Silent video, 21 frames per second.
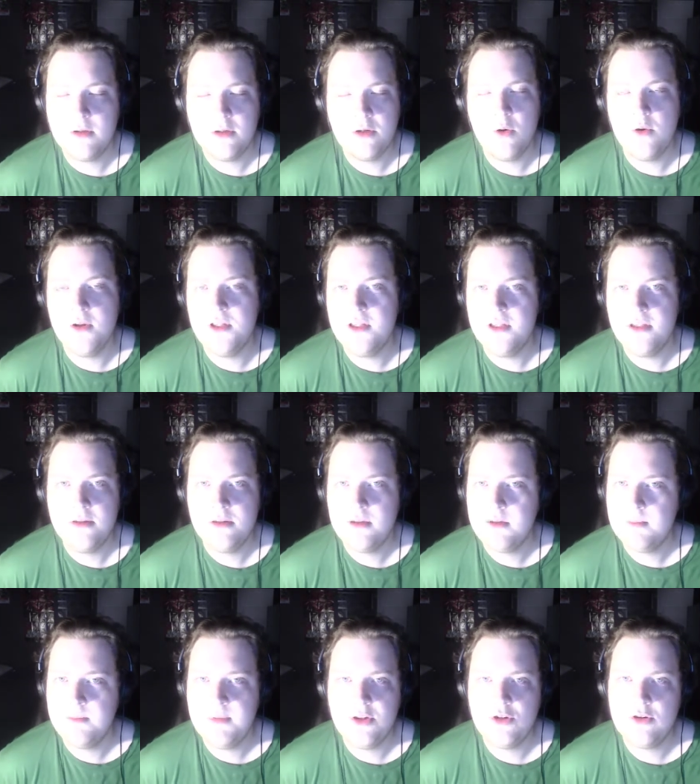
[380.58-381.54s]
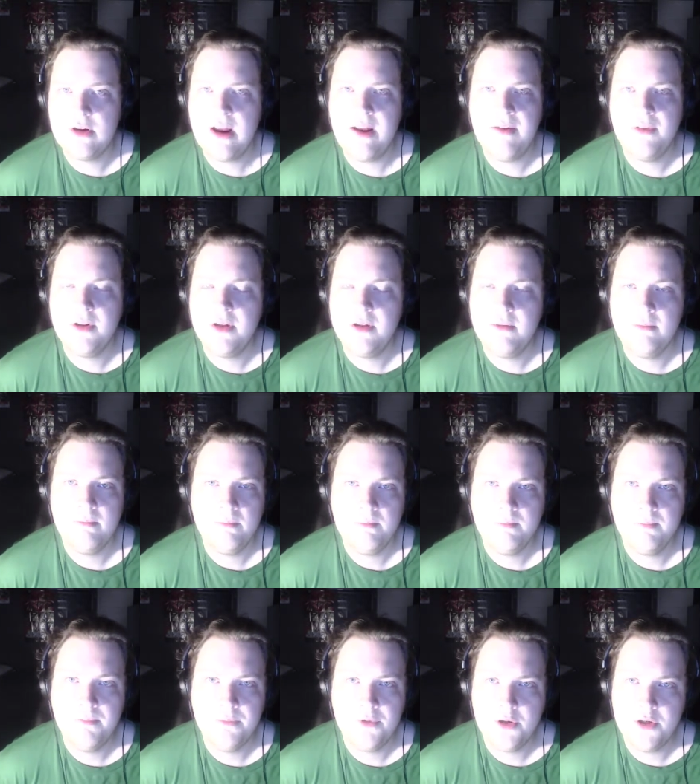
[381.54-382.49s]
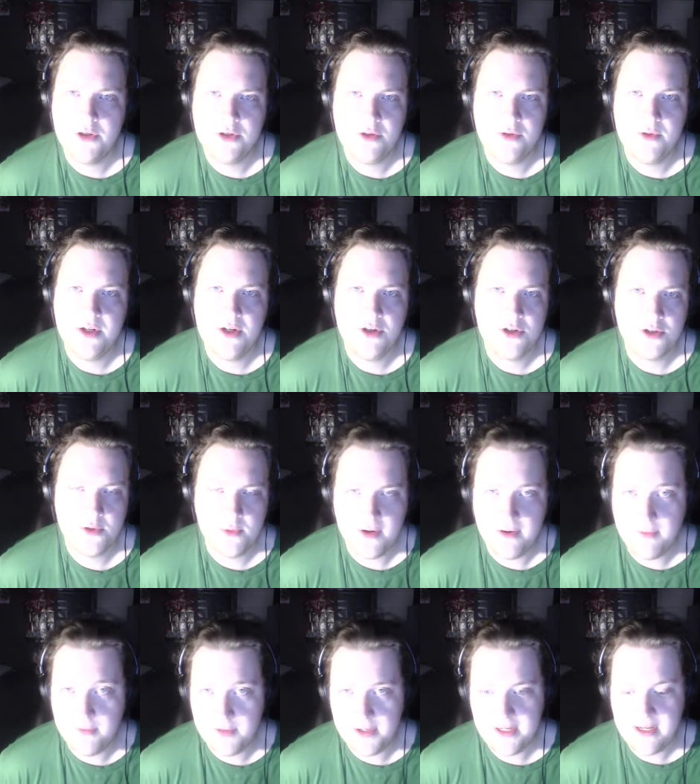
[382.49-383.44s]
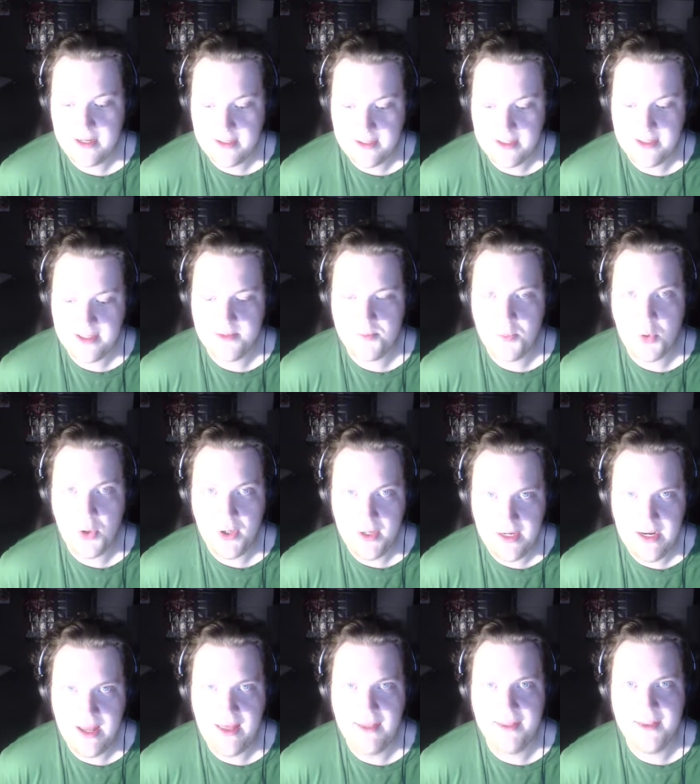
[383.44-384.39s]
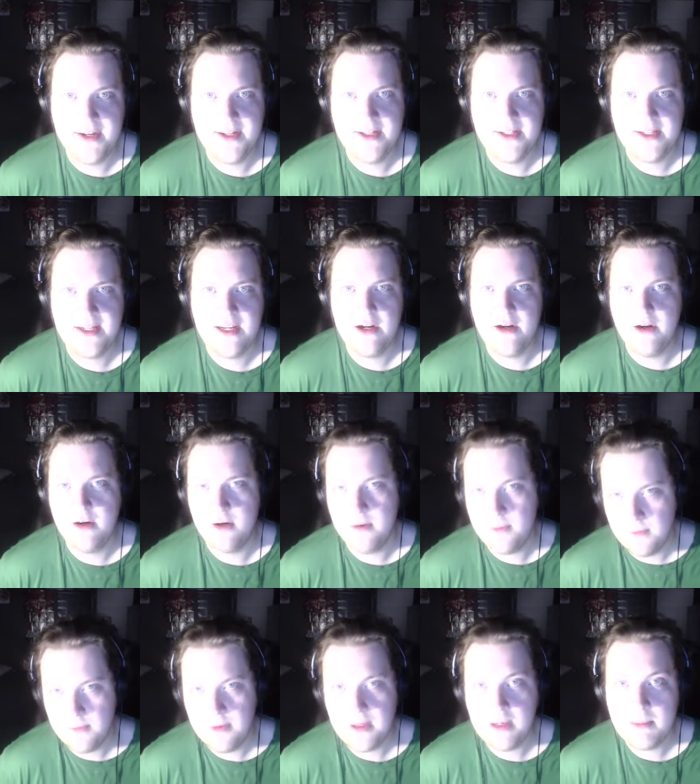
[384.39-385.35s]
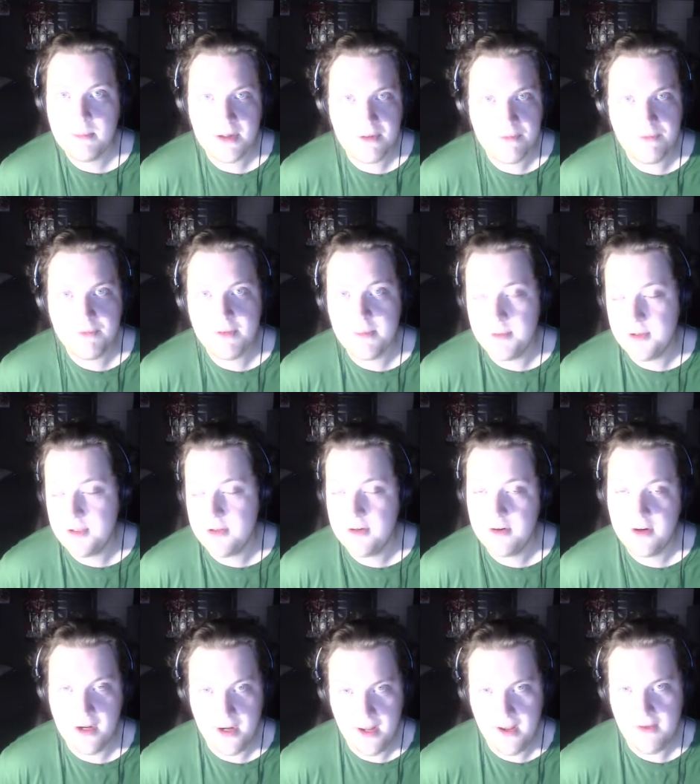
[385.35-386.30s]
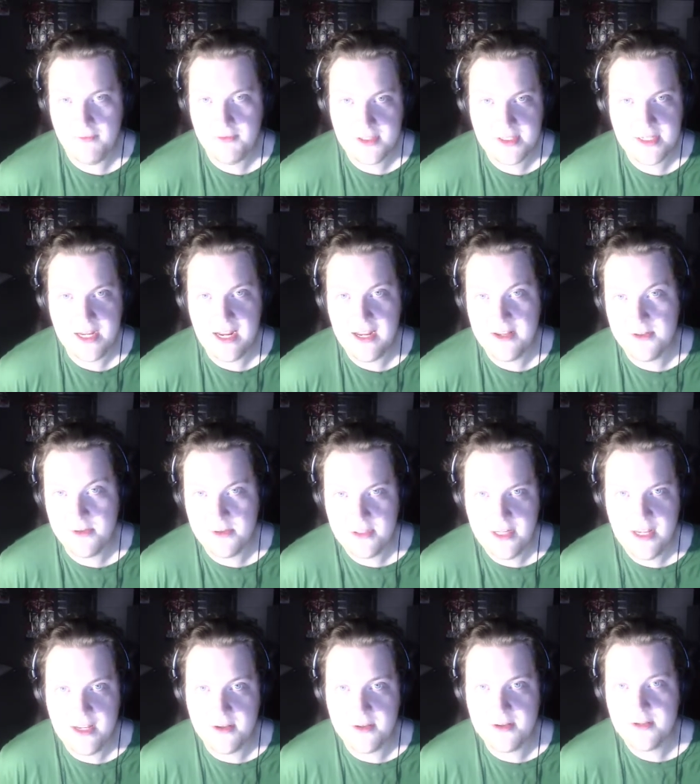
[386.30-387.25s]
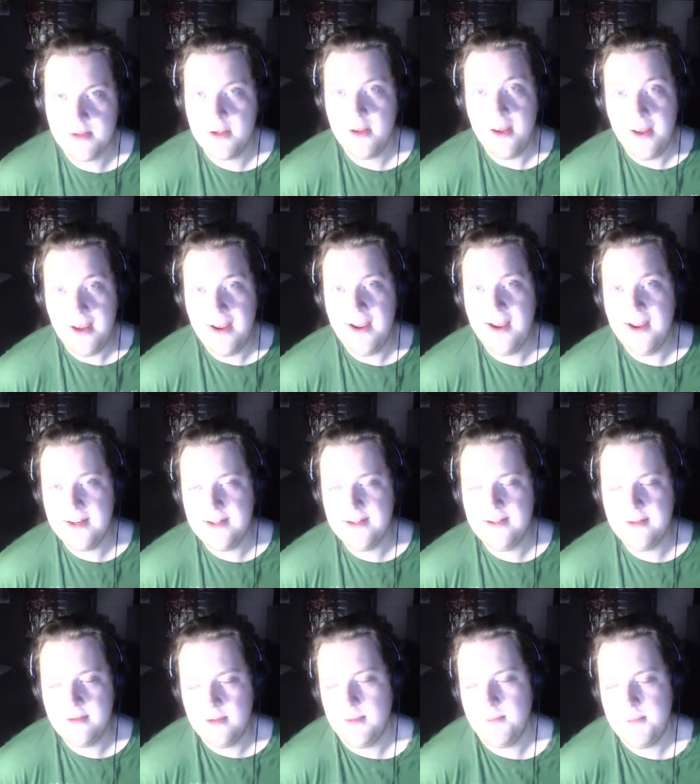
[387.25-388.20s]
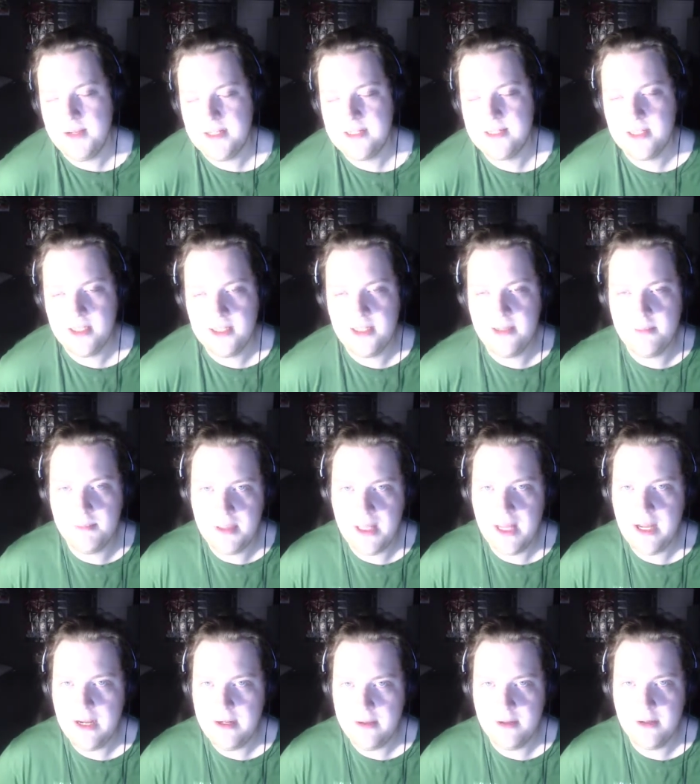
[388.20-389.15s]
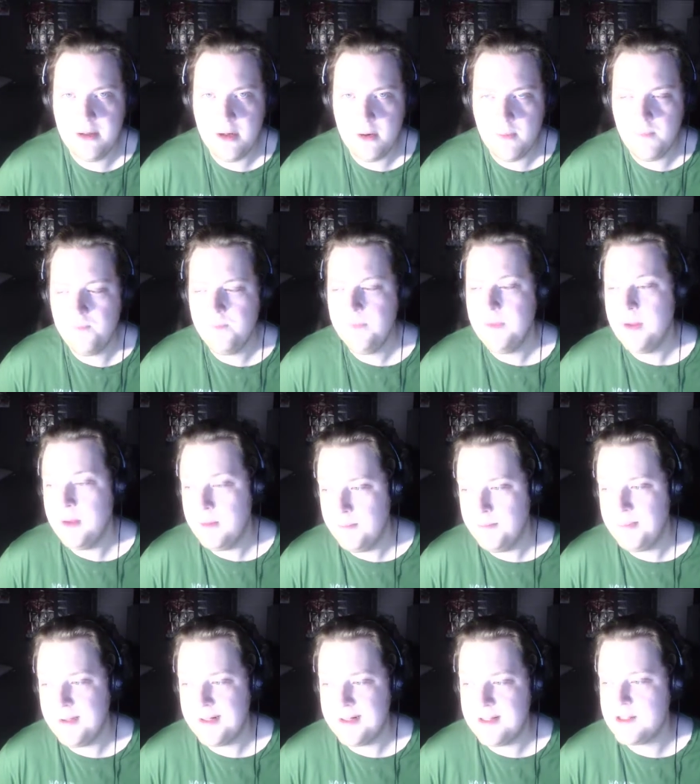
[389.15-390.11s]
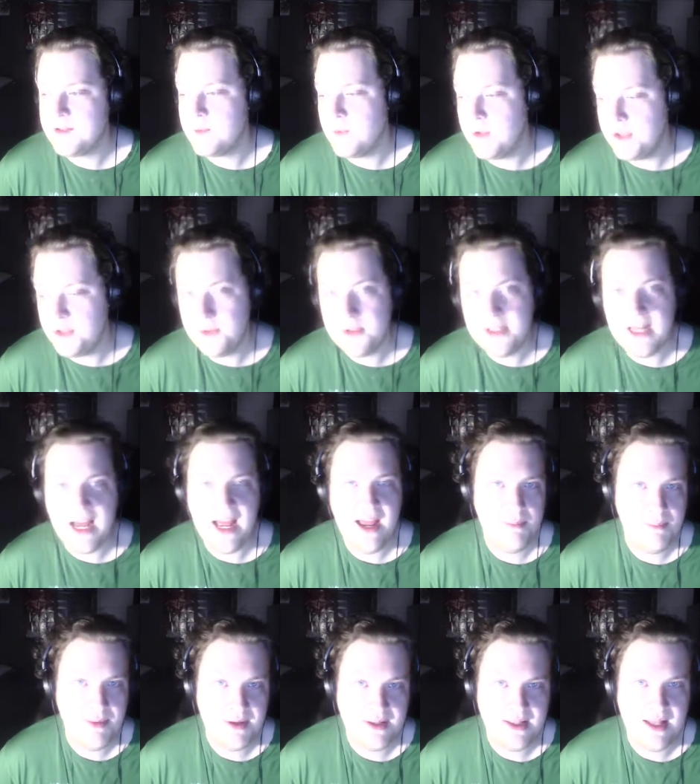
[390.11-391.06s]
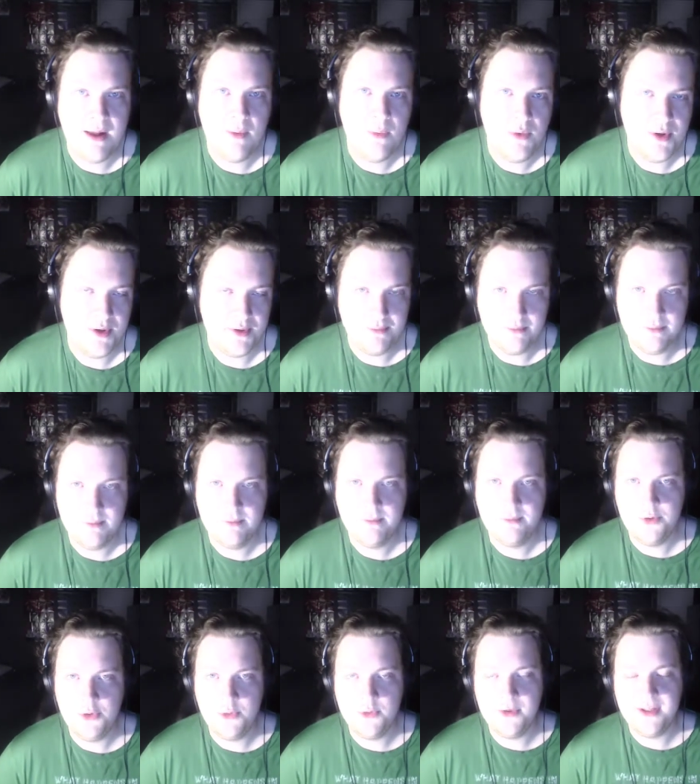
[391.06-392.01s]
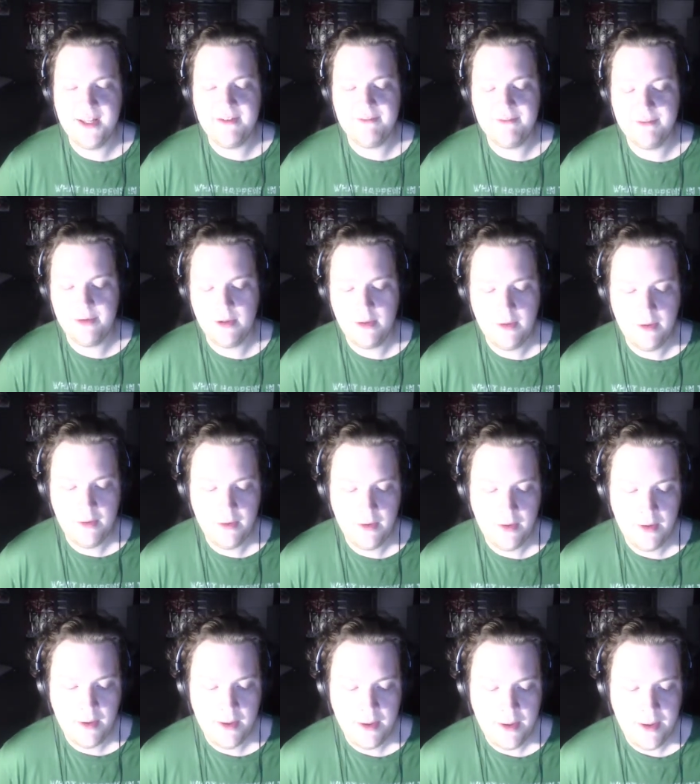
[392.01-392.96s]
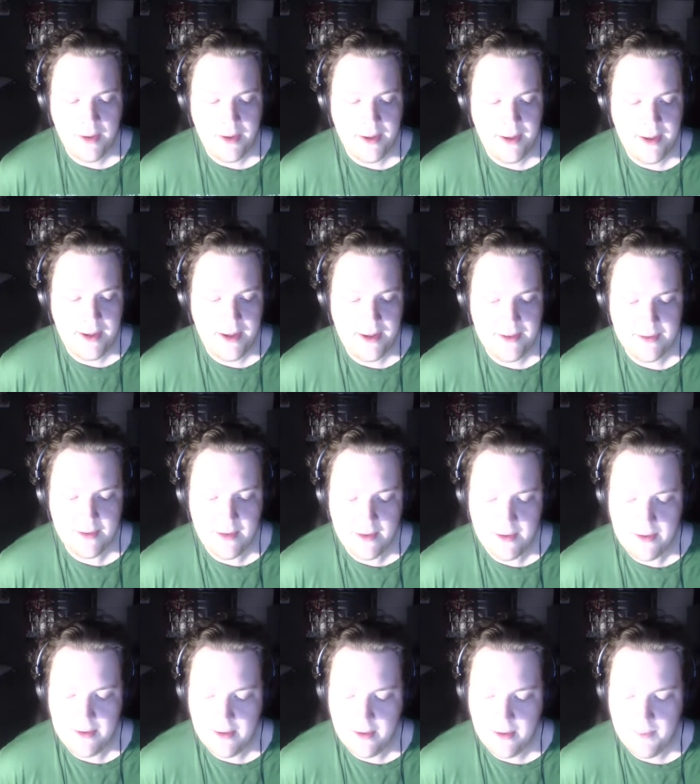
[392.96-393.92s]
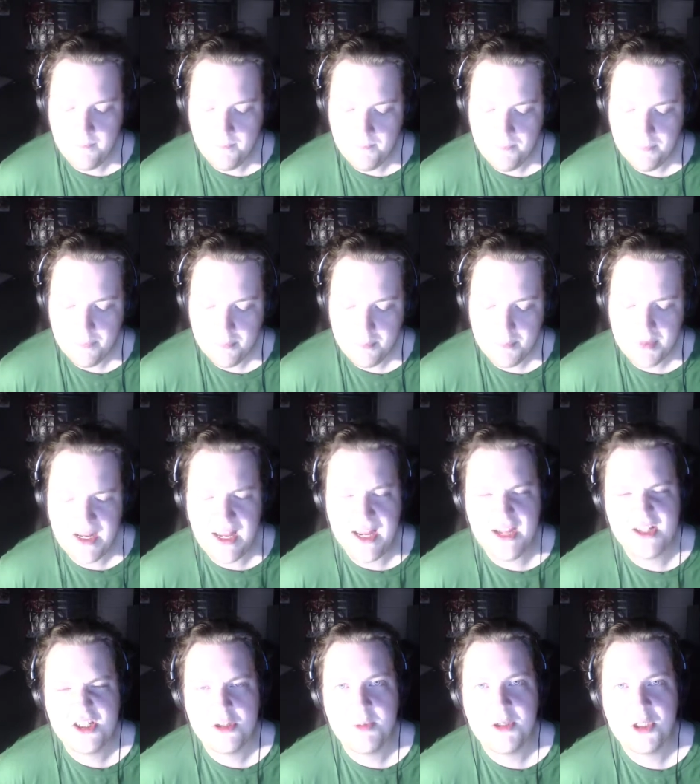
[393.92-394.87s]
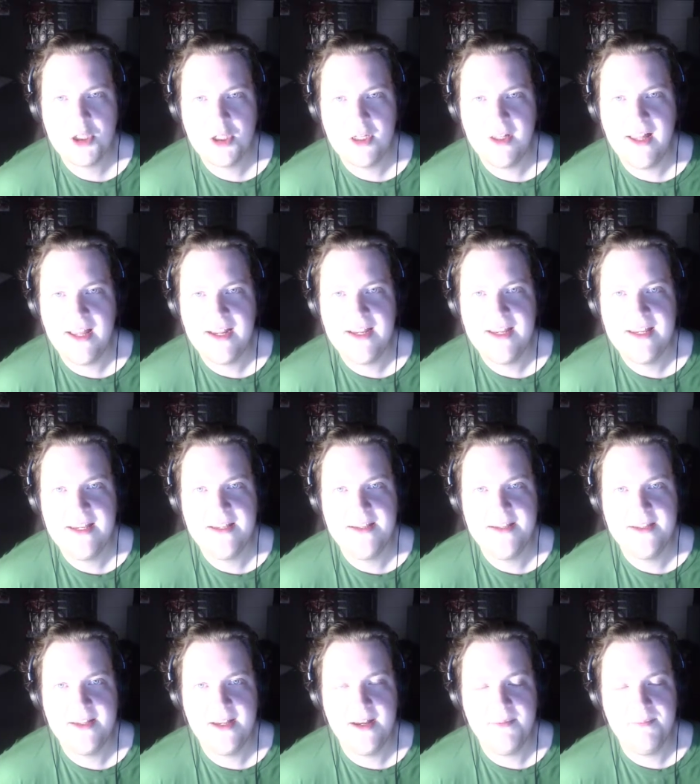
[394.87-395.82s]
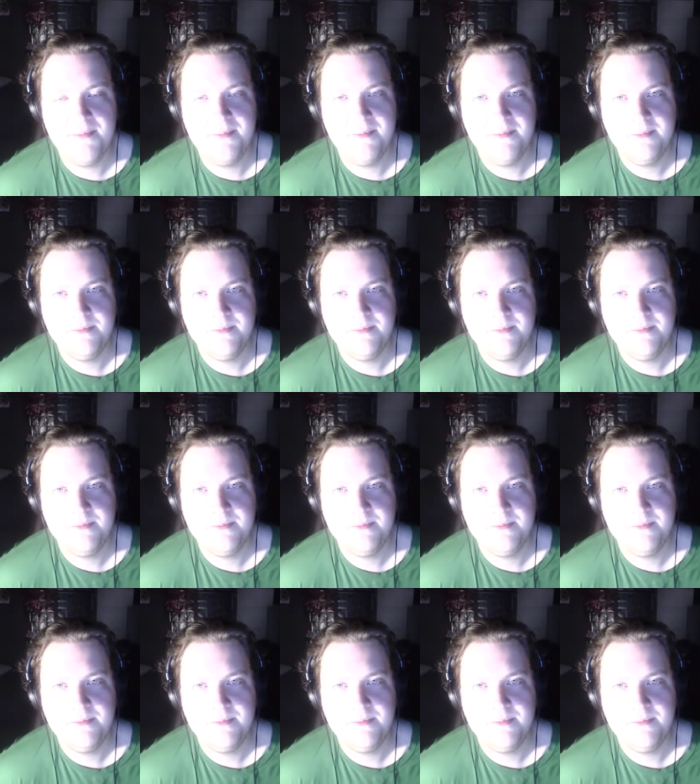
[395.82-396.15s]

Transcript: coin's been traveling 32 years or whatever to get to this point. Now that it's here, I'm gonna flip it, and you're gonna have to say heads or tails. And it basically implied, you know, pick this one, you die. Pick that one, you live. And then, um, but I especially like his um,